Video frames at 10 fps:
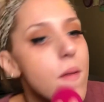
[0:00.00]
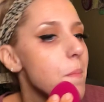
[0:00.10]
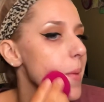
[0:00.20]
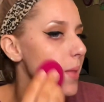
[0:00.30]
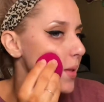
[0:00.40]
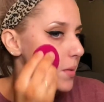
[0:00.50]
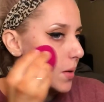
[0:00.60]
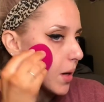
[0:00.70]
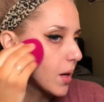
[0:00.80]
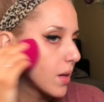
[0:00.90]
But that's
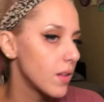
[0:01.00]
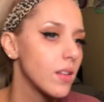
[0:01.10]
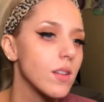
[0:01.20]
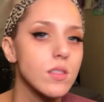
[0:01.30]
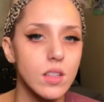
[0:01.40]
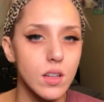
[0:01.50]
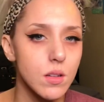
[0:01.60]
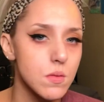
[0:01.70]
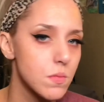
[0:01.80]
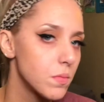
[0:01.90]
okay, because it
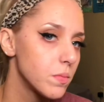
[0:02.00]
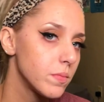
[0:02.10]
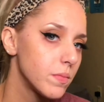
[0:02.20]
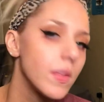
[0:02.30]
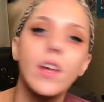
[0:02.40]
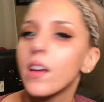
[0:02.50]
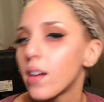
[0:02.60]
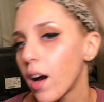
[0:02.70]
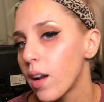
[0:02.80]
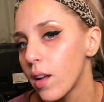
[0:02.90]

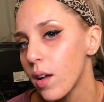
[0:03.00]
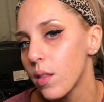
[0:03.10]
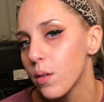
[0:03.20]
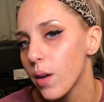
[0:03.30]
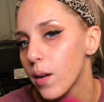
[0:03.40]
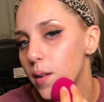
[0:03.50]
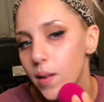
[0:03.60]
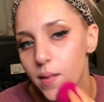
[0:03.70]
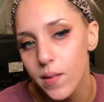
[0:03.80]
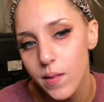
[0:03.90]
kind of hid the
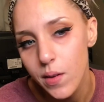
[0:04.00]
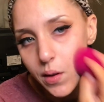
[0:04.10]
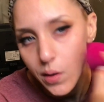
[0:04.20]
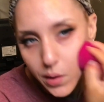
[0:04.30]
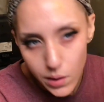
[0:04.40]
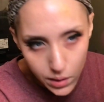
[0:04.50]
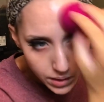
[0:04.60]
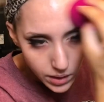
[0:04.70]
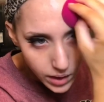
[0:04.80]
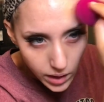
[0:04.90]
redness.
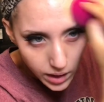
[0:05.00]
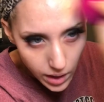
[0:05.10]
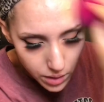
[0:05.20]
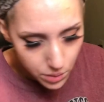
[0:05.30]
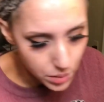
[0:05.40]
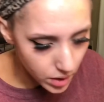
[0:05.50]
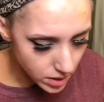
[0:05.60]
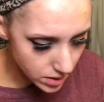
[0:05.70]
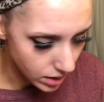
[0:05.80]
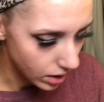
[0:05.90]
And now we're
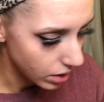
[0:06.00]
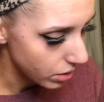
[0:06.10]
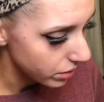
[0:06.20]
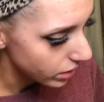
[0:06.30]
just gonna go over it